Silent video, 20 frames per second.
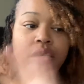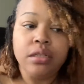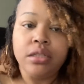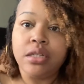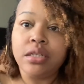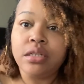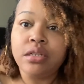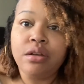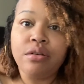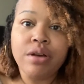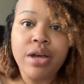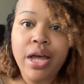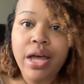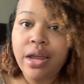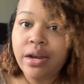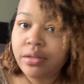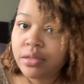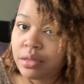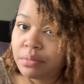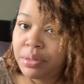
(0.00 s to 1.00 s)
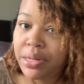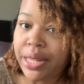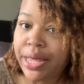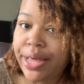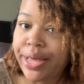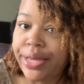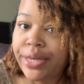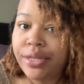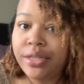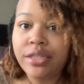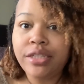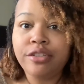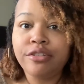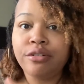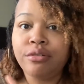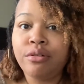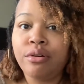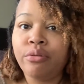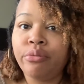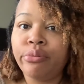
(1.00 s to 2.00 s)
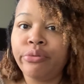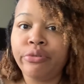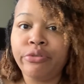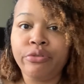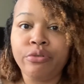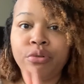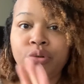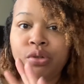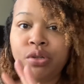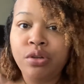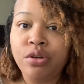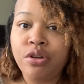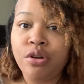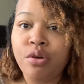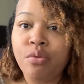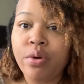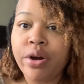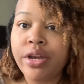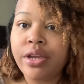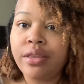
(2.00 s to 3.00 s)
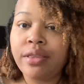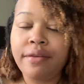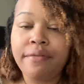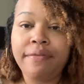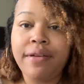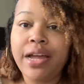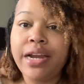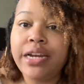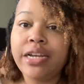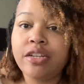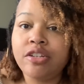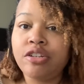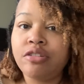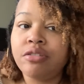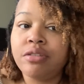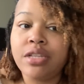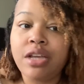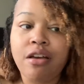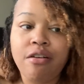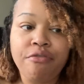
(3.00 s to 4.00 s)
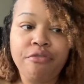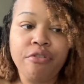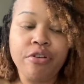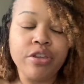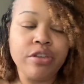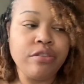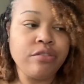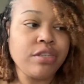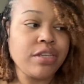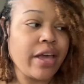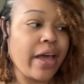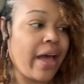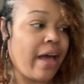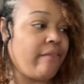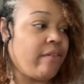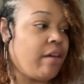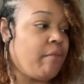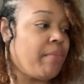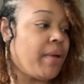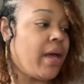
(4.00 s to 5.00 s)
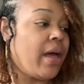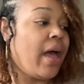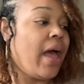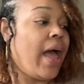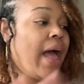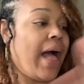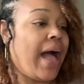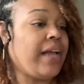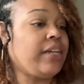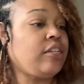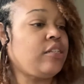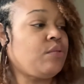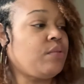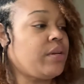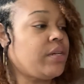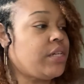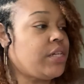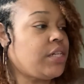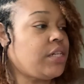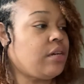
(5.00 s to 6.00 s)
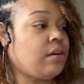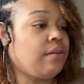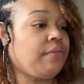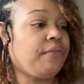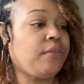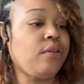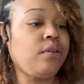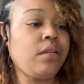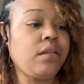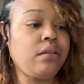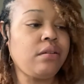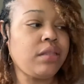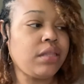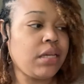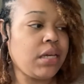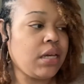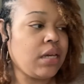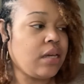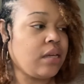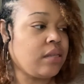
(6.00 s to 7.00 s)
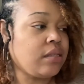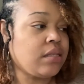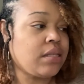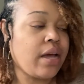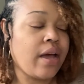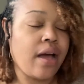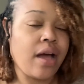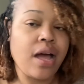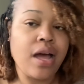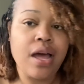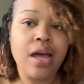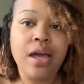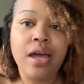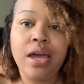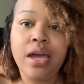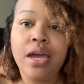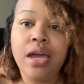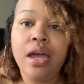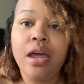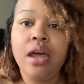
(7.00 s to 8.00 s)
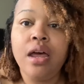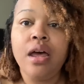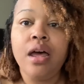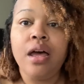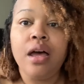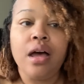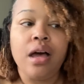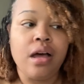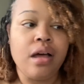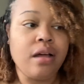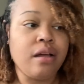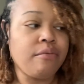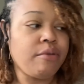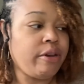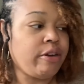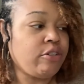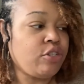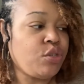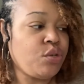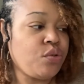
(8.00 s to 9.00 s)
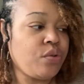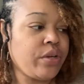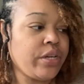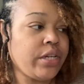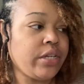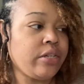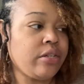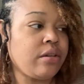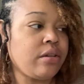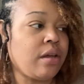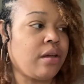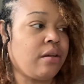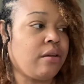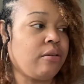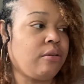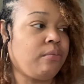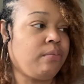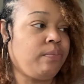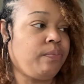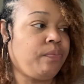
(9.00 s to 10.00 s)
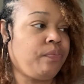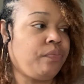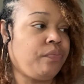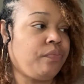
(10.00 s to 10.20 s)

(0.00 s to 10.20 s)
just know God will supply. He'll, you know, work the financials out for you to have it. But I just wanted to share a few little things that I um, are doing um,